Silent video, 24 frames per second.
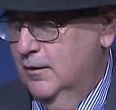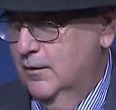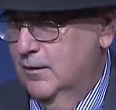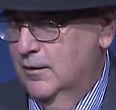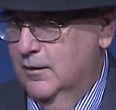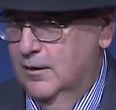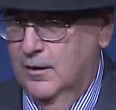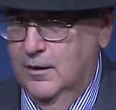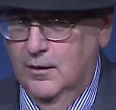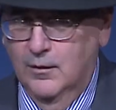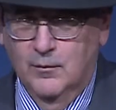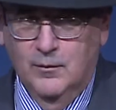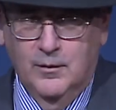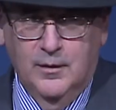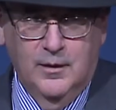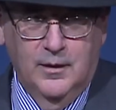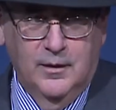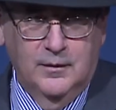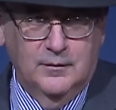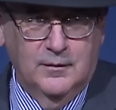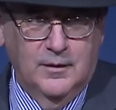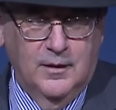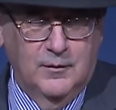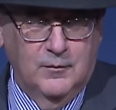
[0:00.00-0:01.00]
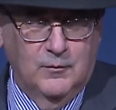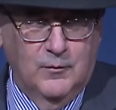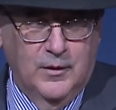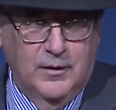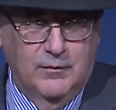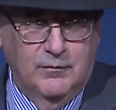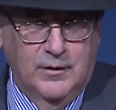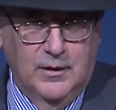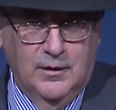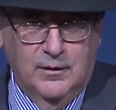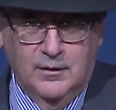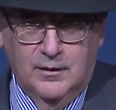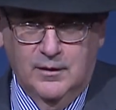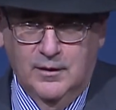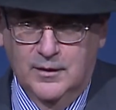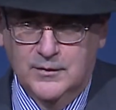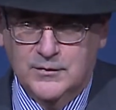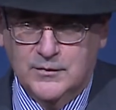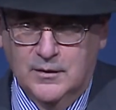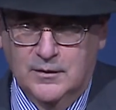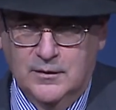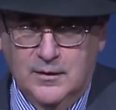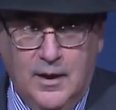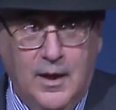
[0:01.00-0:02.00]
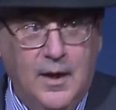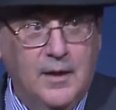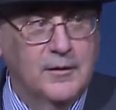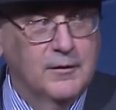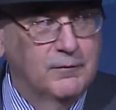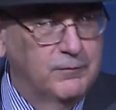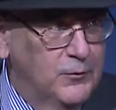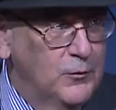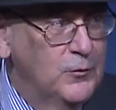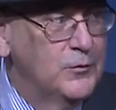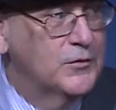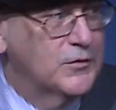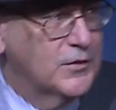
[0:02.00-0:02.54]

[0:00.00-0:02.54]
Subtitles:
and one of the other guys said, yeah, and the food